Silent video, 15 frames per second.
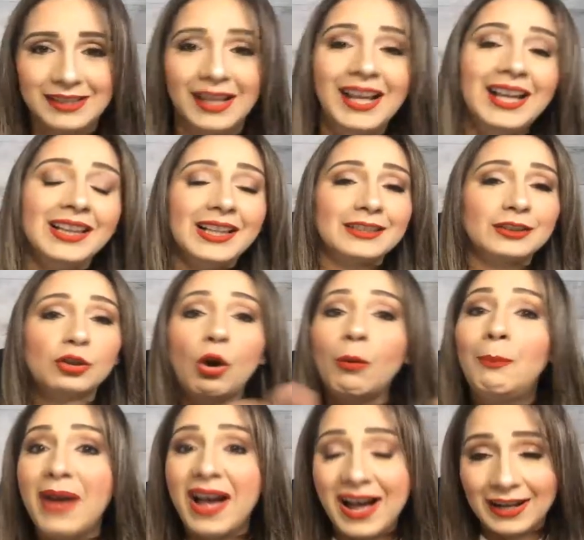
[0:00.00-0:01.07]
Let's go
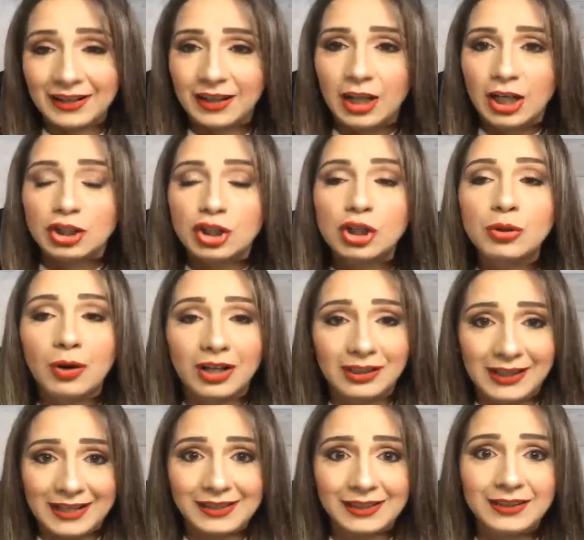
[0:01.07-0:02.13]
back to our
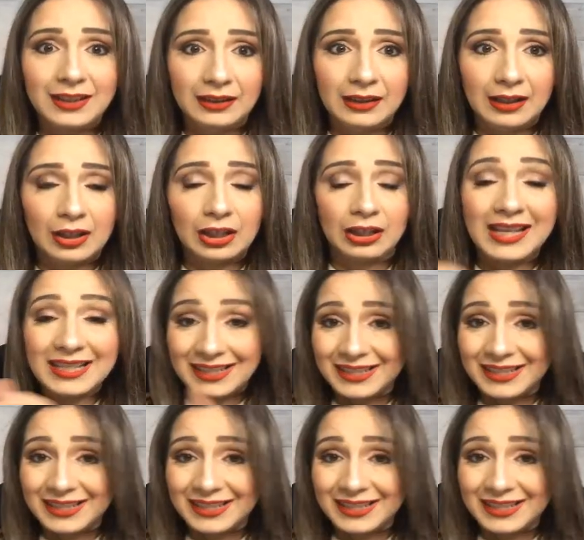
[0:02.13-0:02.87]
lesson